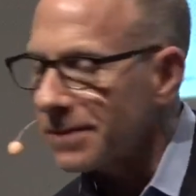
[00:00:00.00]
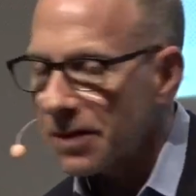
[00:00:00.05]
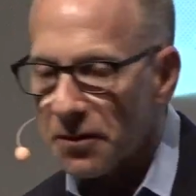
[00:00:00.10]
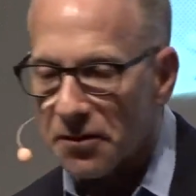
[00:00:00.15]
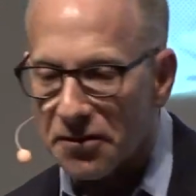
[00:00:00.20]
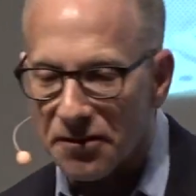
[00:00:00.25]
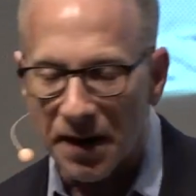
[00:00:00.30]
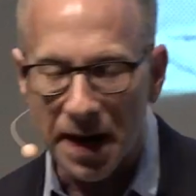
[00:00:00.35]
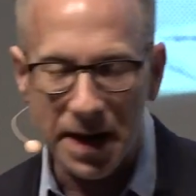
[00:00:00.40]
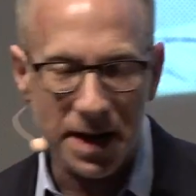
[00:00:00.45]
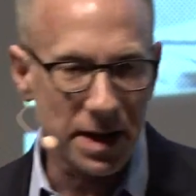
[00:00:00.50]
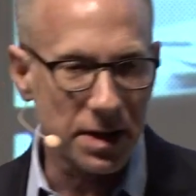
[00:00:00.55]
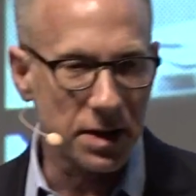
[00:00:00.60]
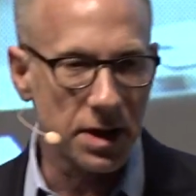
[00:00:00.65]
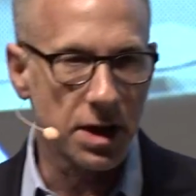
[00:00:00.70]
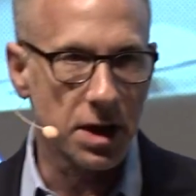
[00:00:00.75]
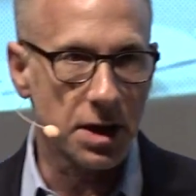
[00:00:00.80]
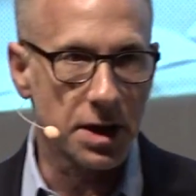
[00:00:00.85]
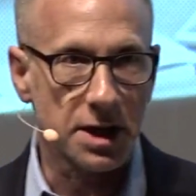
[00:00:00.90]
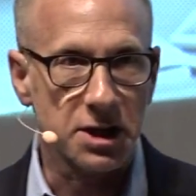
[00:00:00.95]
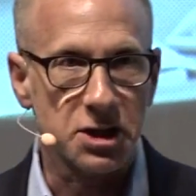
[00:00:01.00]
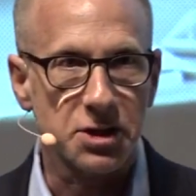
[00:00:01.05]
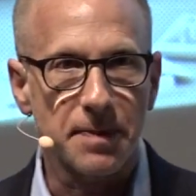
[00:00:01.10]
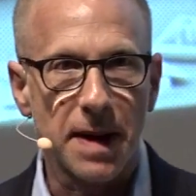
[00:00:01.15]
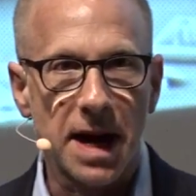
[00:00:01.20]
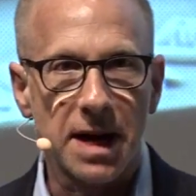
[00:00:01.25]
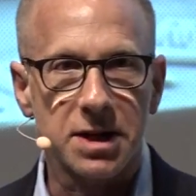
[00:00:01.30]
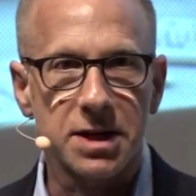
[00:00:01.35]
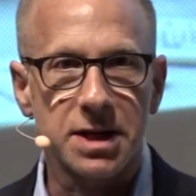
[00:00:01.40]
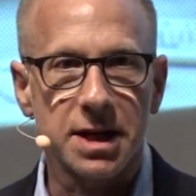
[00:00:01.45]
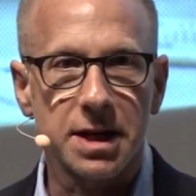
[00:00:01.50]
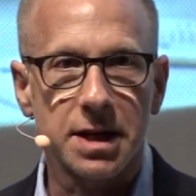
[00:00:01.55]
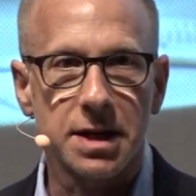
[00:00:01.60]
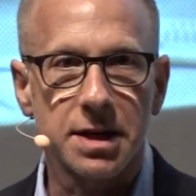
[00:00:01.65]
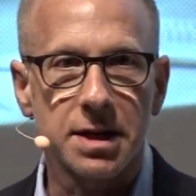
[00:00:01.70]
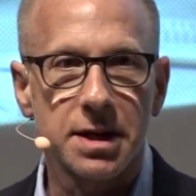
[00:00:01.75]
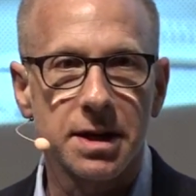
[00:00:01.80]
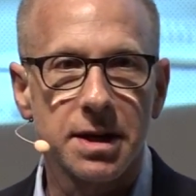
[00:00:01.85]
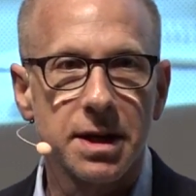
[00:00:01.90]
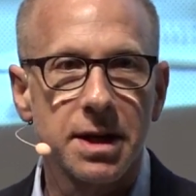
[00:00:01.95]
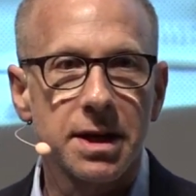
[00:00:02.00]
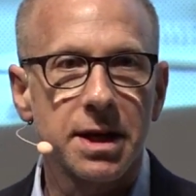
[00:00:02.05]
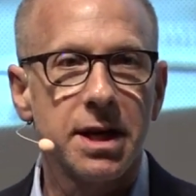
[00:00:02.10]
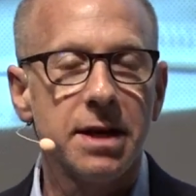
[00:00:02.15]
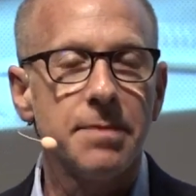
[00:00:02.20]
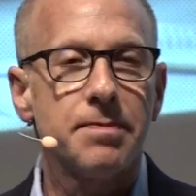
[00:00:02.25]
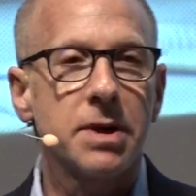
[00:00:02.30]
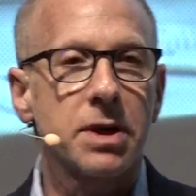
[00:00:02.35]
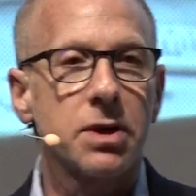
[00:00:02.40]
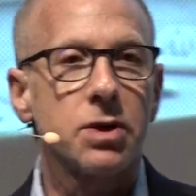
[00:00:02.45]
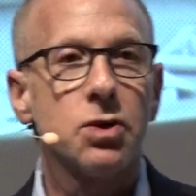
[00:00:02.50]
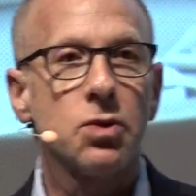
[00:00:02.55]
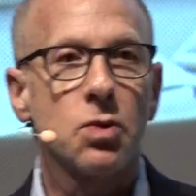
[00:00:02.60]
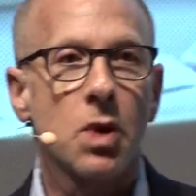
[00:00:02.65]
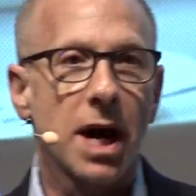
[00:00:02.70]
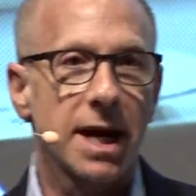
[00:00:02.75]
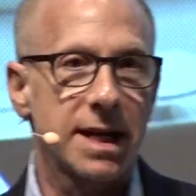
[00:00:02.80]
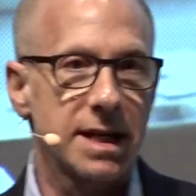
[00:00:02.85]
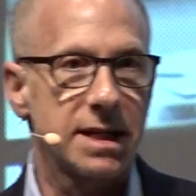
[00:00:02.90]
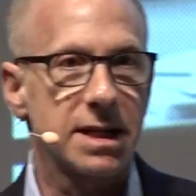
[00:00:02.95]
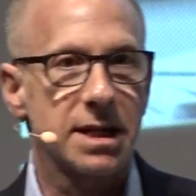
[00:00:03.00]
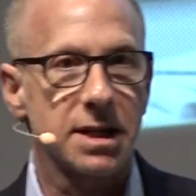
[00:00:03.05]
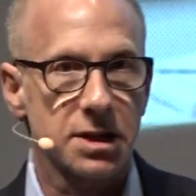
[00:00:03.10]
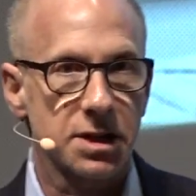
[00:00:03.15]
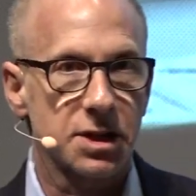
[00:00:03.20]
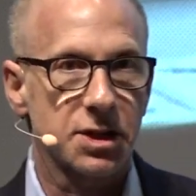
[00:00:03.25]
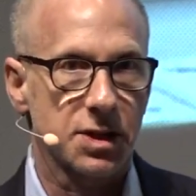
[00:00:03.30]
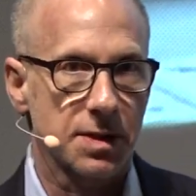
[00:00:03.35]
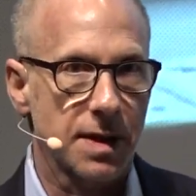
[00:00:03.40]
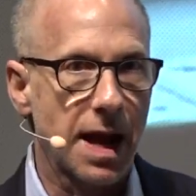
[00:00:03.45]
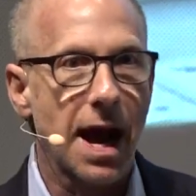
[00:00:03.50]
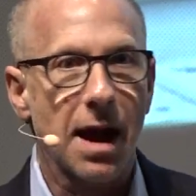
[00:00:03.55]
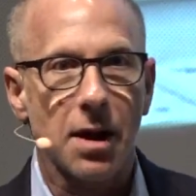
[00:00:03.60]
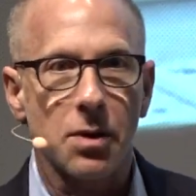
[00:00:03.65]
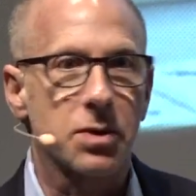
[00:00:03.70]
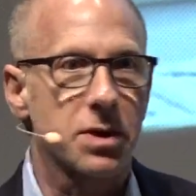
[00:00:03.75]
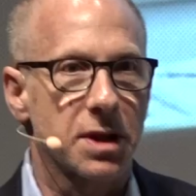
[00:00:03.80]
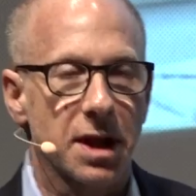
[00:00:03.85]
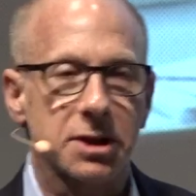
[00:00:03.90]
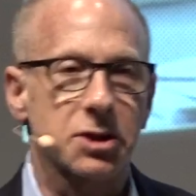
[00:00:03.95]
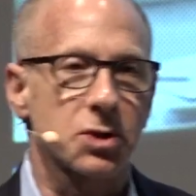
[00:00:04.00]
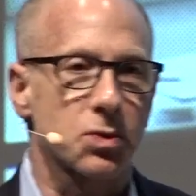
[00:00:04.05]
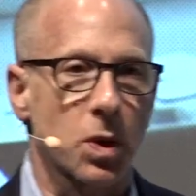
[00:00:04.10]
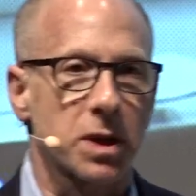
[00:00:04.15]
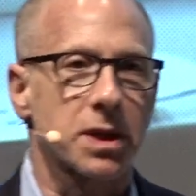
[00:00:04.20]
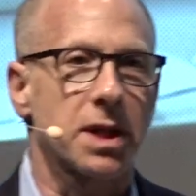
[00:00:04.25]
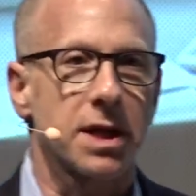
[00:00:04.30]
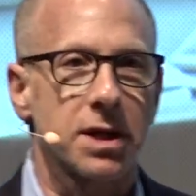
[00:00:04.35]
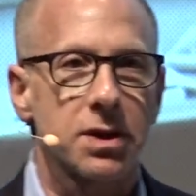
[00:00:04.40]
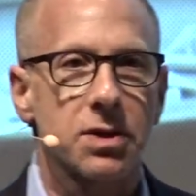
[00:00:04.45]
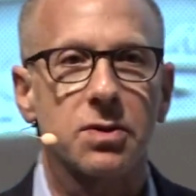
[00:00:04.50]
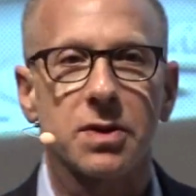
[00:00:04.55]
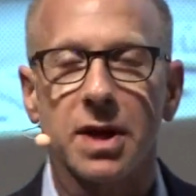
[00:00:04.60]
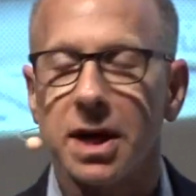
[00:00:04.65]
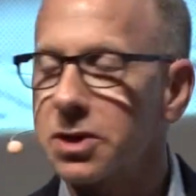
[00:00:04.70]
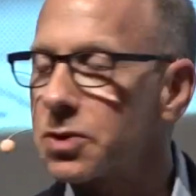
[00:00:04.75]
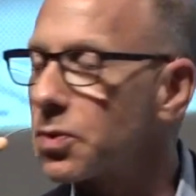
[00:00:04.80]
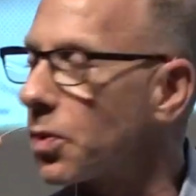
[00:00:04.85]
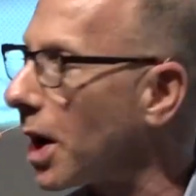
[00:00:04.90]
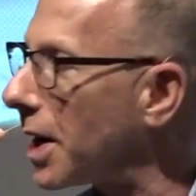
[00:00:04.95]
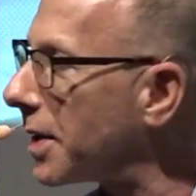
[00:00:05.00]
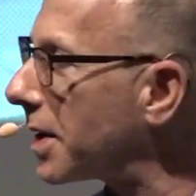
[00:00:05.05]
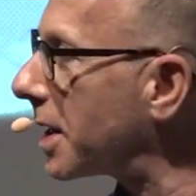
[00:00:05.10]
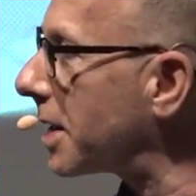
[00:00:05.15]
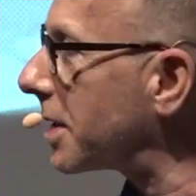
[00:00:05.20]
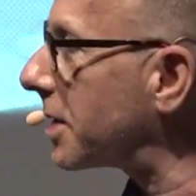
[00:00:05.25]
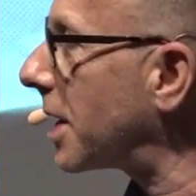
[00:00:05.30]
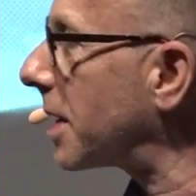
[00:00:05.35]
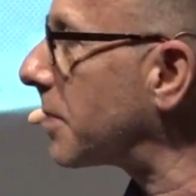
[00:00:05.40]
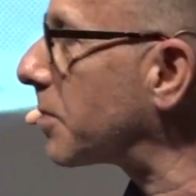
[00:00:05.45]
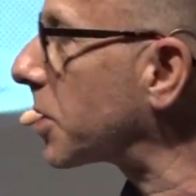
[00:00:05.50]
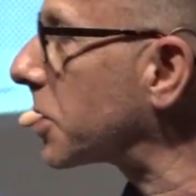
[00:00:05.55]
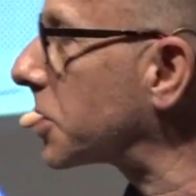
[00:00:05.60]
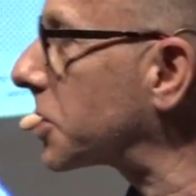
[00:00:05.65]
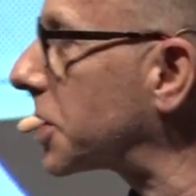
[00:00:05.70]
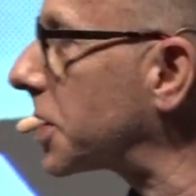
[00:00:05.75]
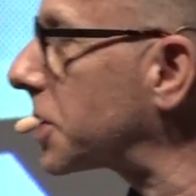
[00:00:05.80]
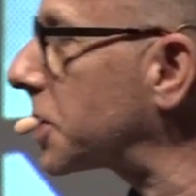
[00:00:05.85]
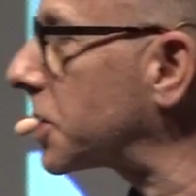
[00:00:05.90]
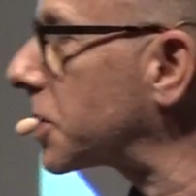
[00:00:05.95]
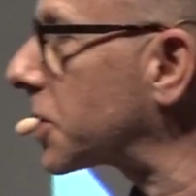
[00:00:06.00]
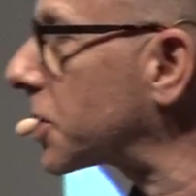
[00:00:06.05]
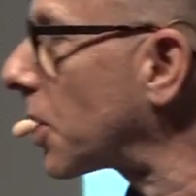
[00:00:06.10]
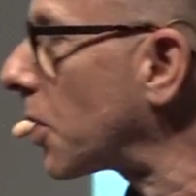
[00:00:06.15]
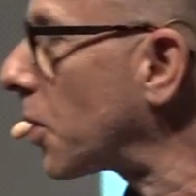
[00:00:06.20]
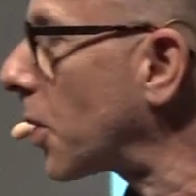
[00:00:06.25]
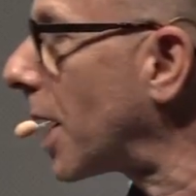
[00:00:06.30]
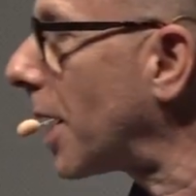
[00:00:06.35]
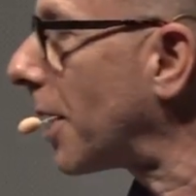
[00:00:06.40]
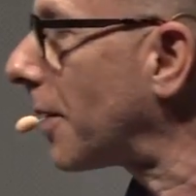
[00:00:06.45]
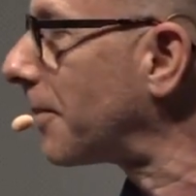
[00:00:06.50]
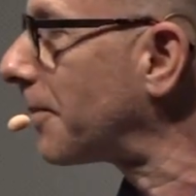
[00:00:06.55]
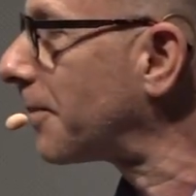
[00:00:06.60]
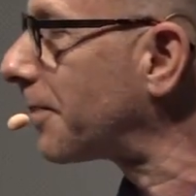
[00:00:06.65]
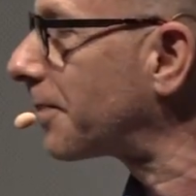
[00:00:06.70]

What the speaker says: fighting the unexpected, keeping new ideas out. That's what they do. That's why they persist so well.